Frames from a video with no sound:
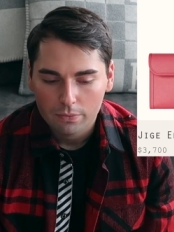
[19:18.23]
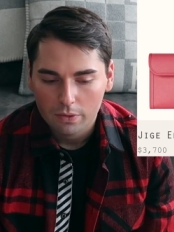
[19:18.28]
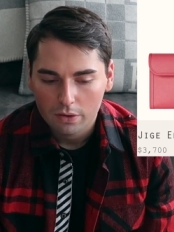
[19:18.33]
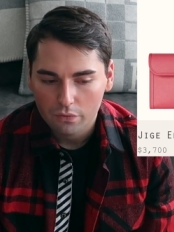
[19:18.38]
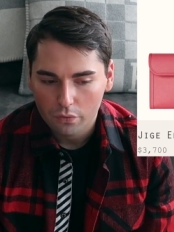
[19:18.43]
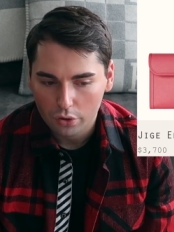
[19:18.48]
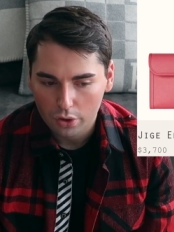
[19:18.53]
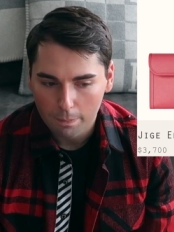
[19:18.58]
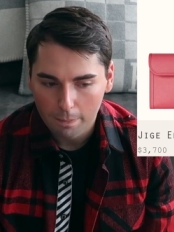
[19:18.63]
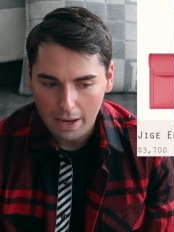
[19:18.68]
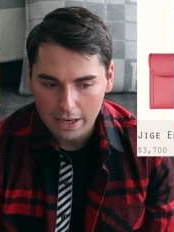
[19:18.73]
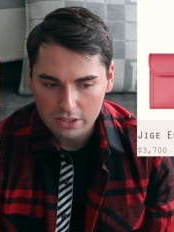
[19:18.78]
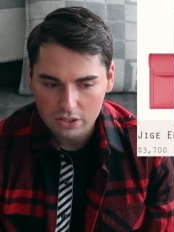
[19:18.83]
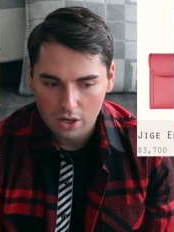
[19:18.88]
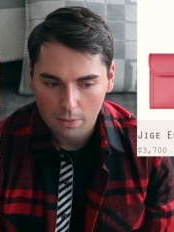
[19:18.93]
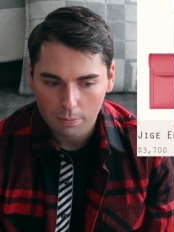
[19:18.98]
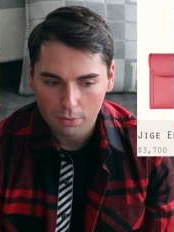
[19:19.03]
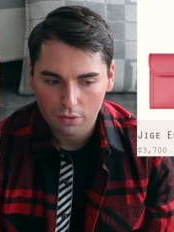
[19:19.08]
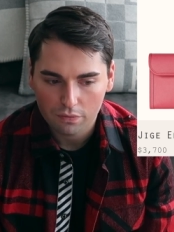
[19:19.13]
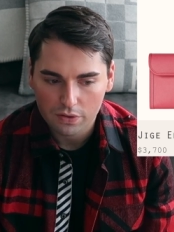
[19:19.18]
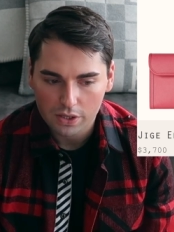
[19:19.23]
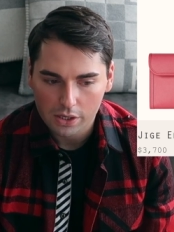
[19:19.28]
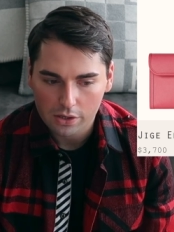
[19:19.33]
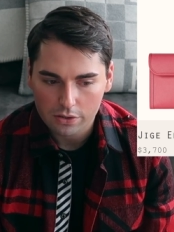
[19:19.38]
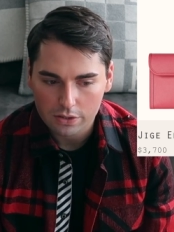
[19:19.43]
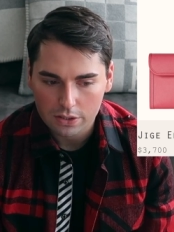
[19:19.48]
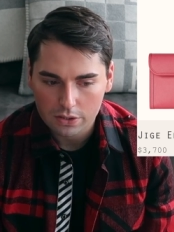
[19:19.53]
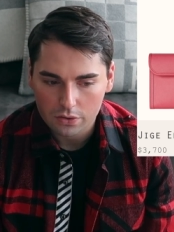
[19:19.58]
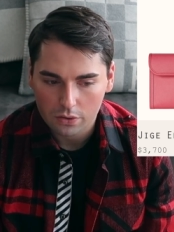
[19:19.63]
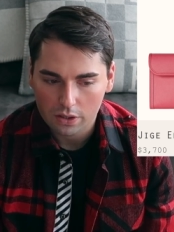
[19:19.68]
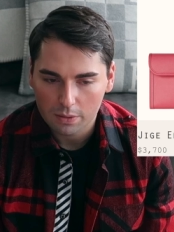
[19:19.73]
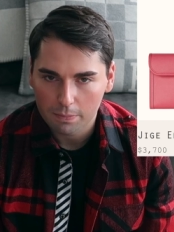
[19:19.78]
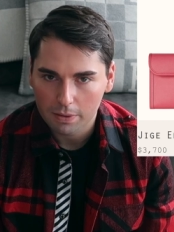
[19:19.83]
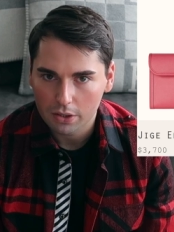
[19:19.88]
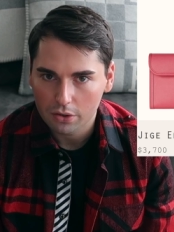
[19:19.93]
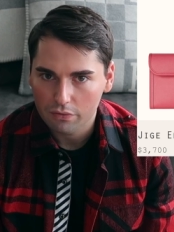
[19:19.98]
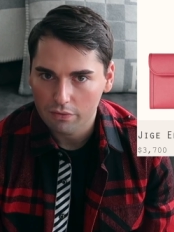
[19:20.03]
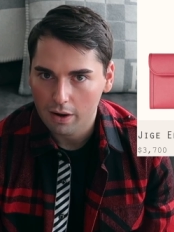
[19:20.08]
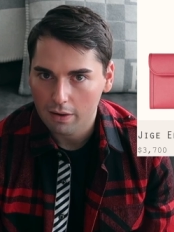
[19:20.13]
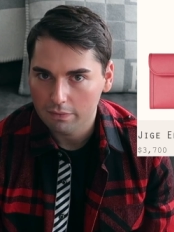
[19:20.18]
For the past couple of years, it's only been
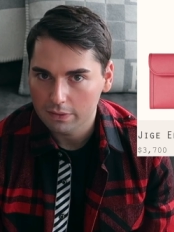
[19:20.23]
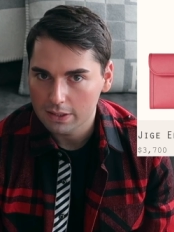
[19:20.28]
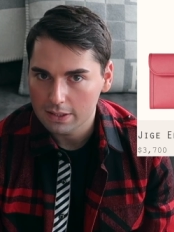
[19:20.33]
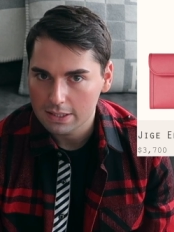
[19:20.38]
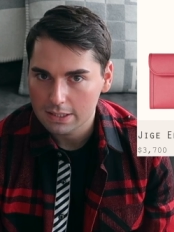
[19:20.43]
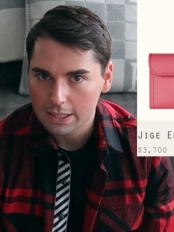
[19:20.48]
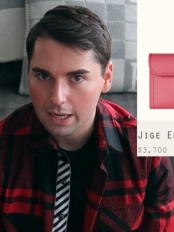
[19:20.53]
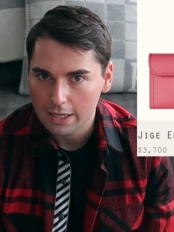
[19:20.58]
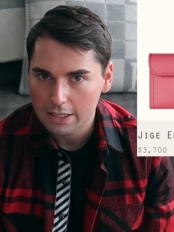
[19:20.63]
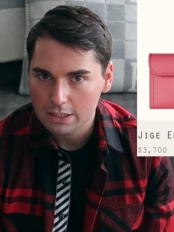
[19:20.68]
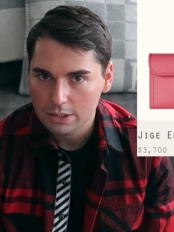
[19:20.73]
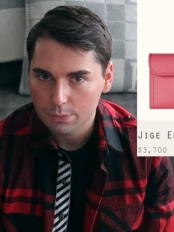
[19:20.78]
around in size